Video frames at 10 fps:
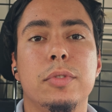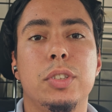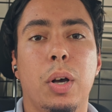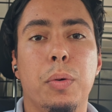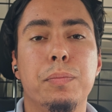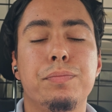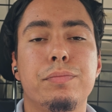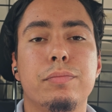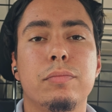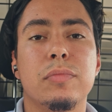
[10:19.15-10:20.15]
So
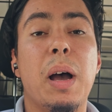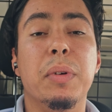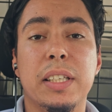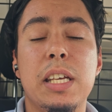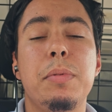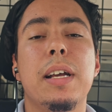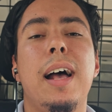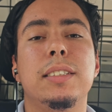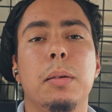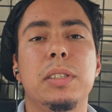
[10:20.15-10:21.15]
I'm going to keep you
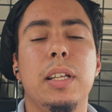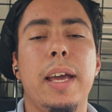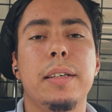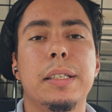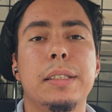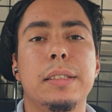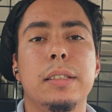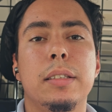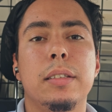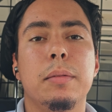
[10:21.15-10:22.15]
guys up to date.
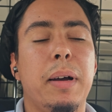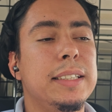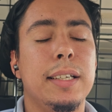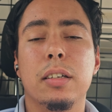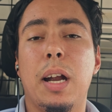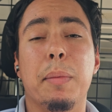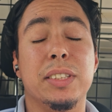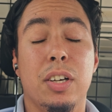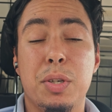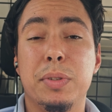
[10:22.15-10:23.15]
My Telegram
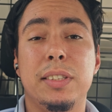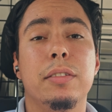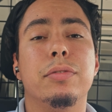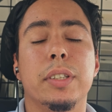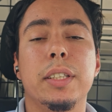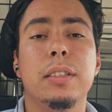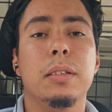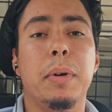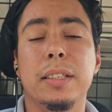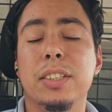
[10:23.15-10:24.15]
is 100% free.
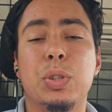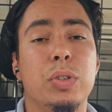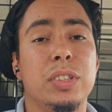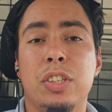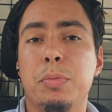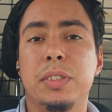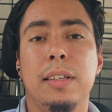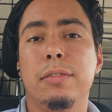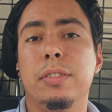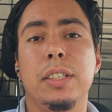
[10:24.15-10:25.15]
My Discord is
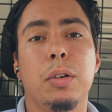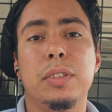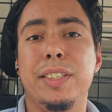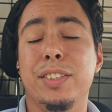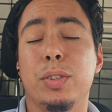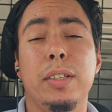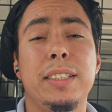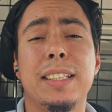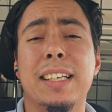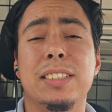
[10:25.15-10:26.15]
100% free. Notes here is the
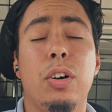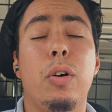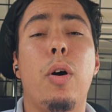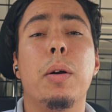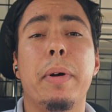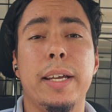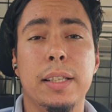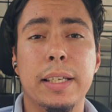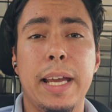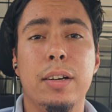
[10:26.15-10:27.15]
only thing that I saw are my
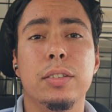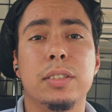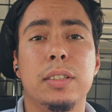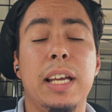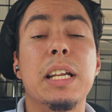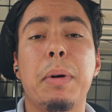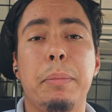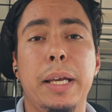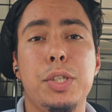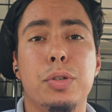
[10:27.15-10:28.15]
indicators and
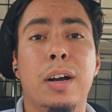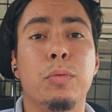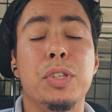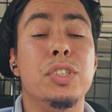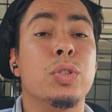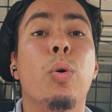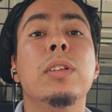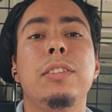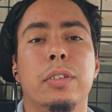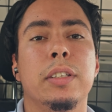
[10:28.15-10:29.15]
my Patreon, which is
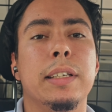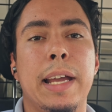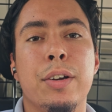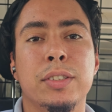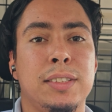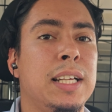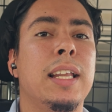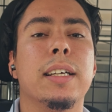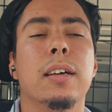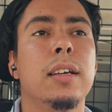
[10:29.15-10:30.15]
only for indicators. It's
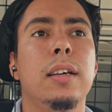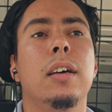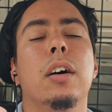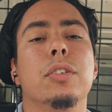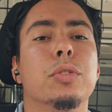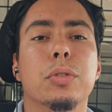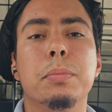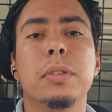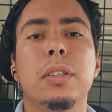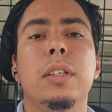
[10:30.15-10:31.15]
not like a
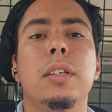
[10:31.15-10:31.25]
group.